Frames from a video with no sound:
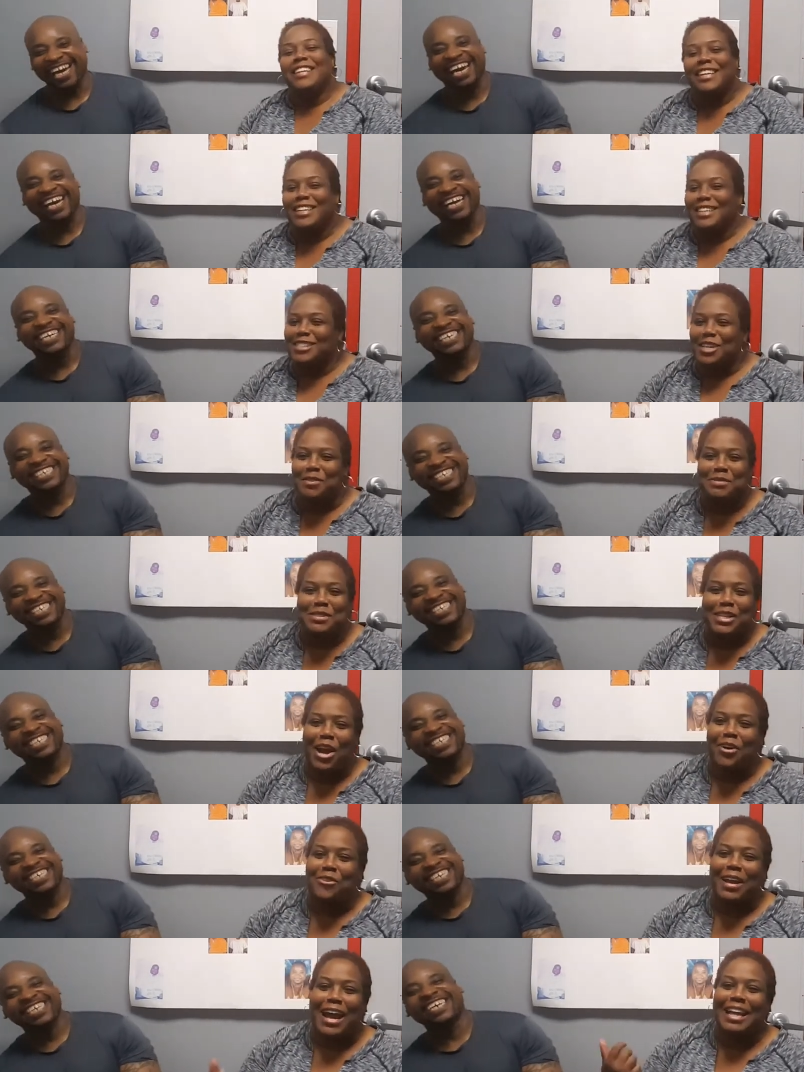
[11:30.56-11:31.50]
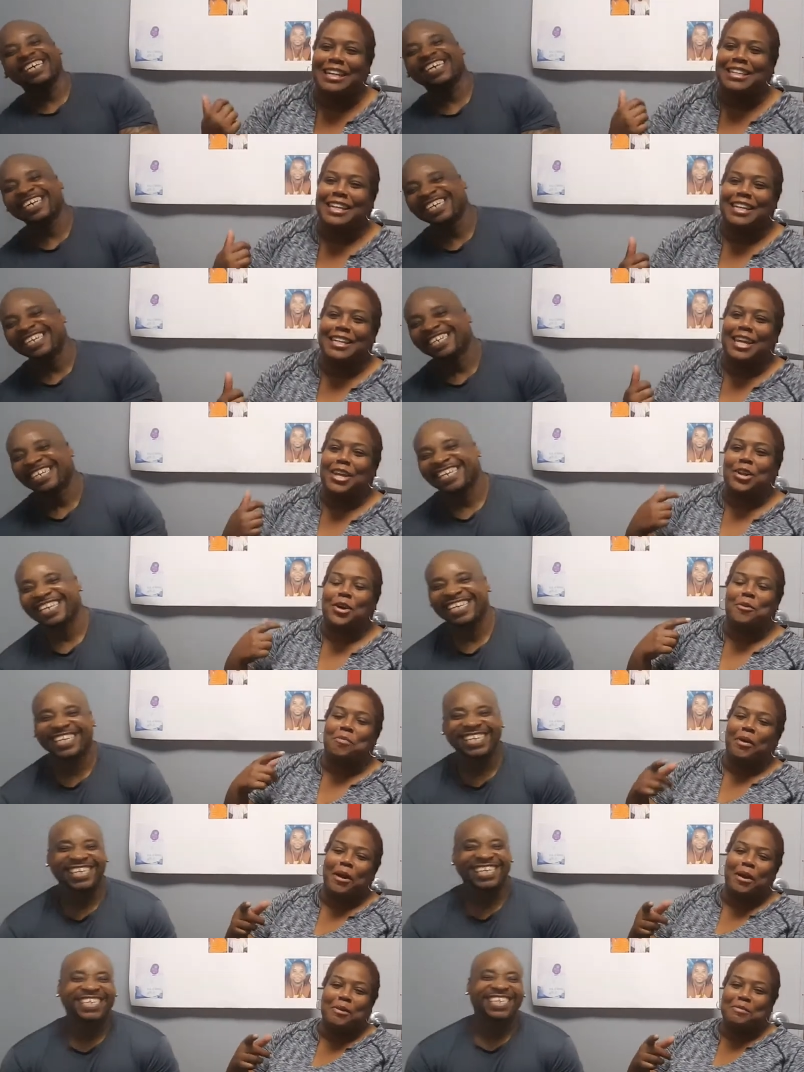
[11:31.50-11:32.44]
Speaker 1: Liz, I'm sorry. I did that on
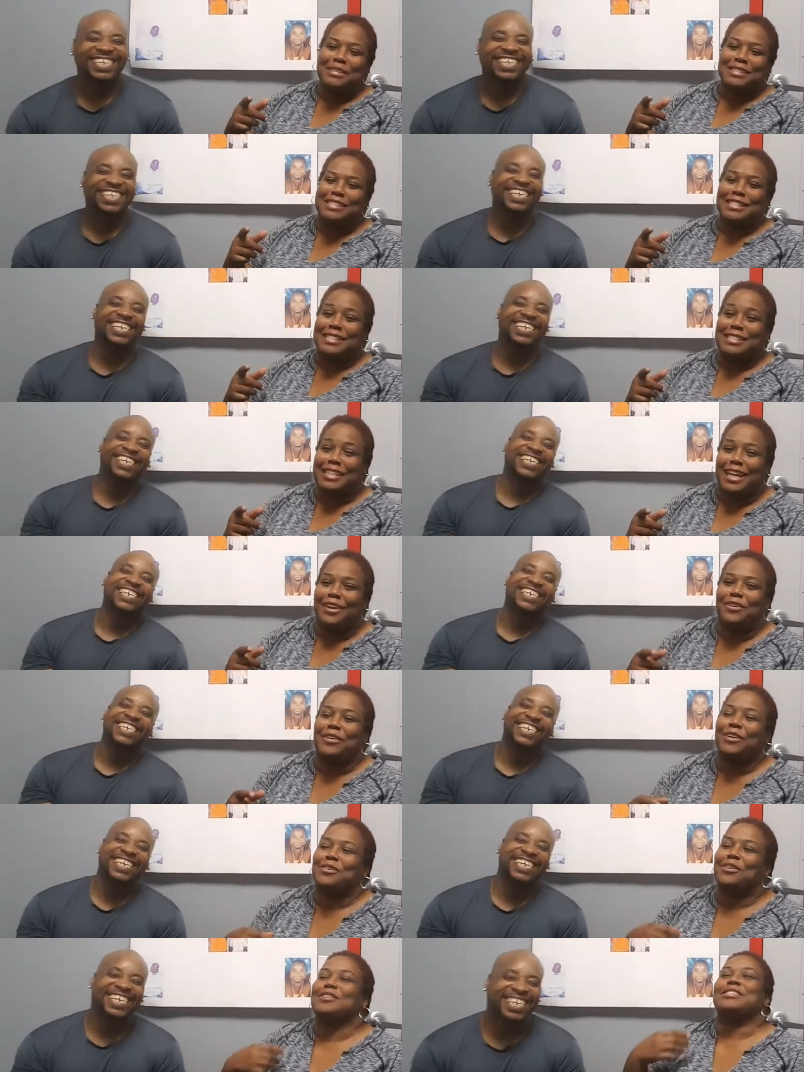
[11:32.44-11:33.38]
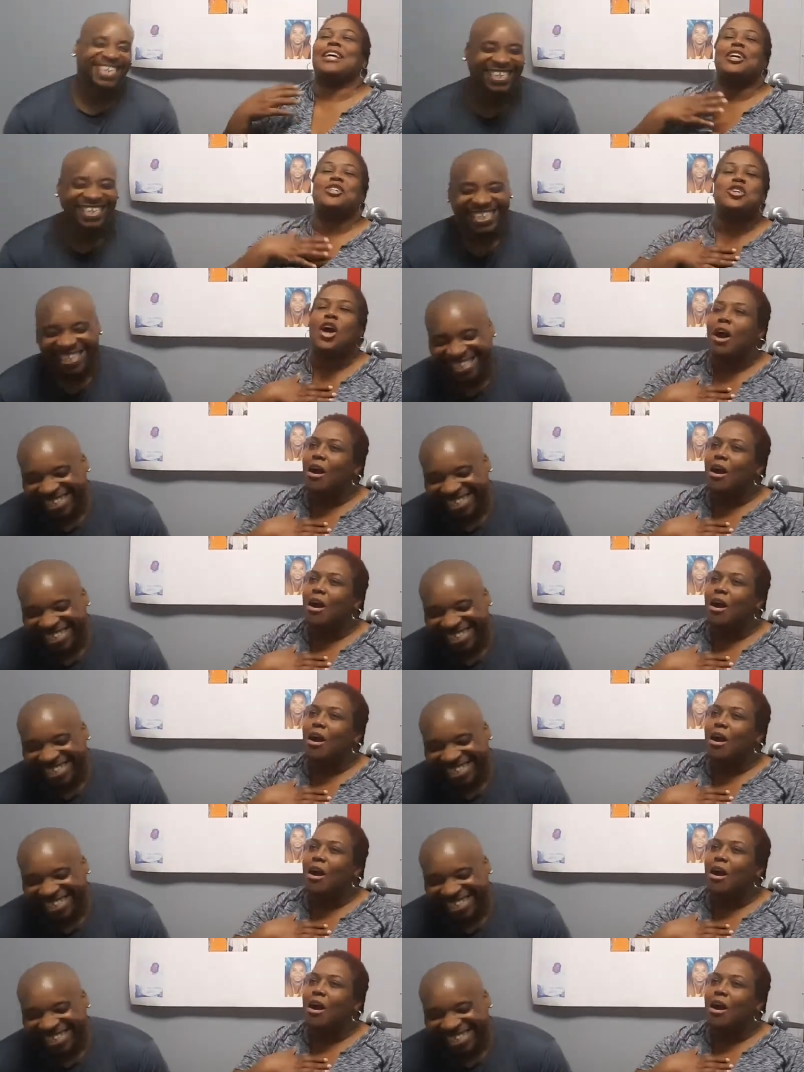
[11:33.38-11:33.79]
purpose to see if people say,